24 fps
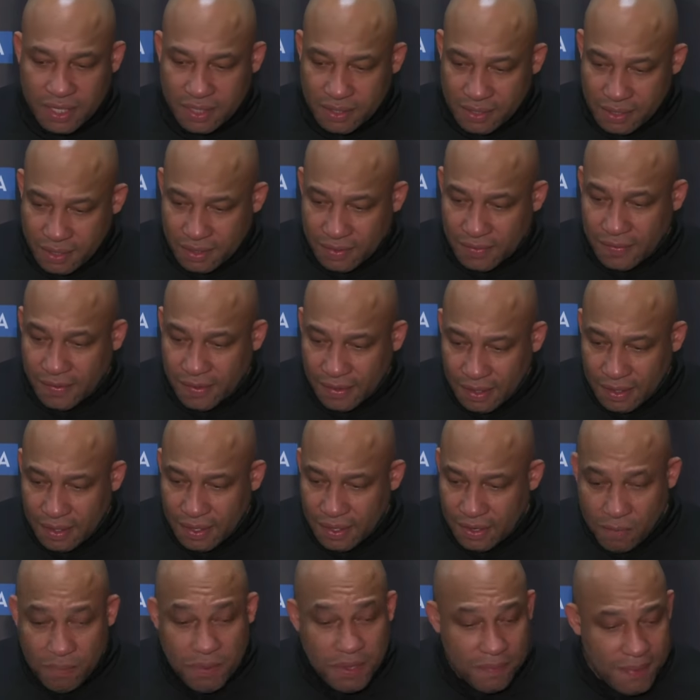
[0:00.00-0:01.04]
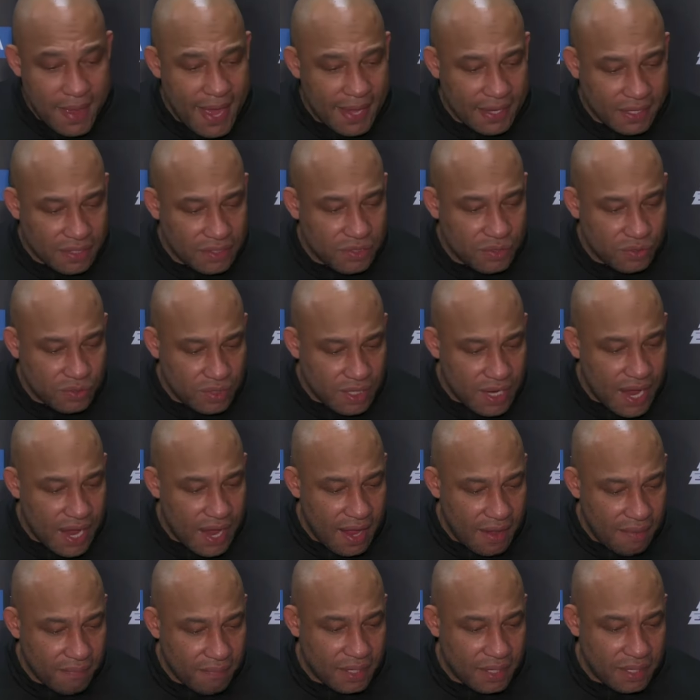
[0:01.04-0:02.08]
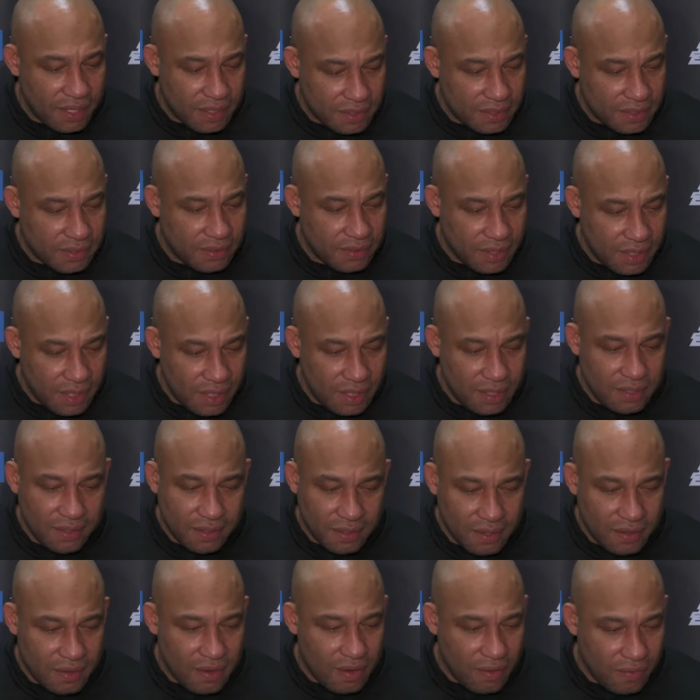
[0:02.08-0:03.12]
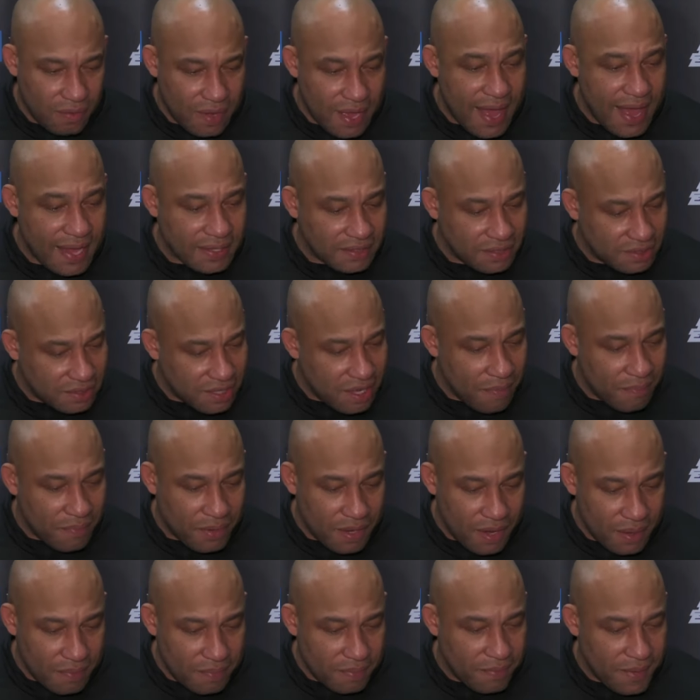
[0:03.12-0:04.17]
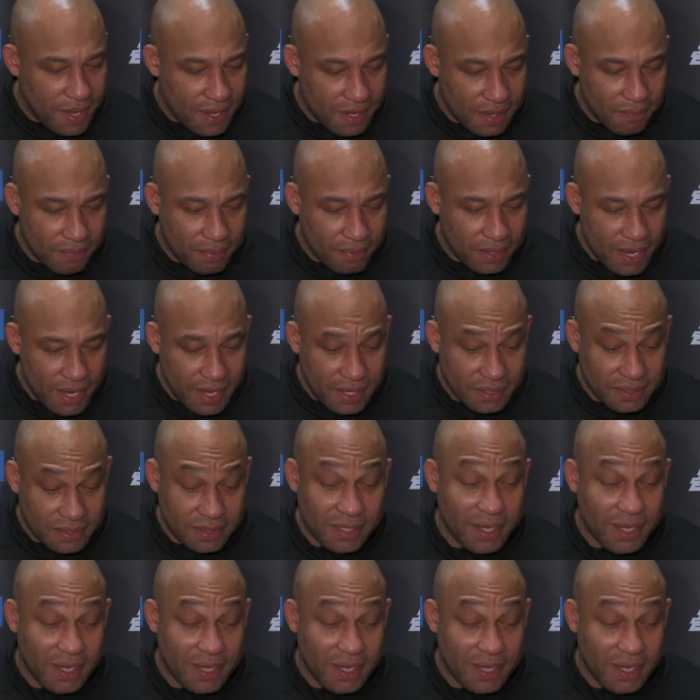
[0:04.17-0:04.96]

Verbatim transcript: And he'll be back in due time, but until then, you know, guys are stepping up and making plays.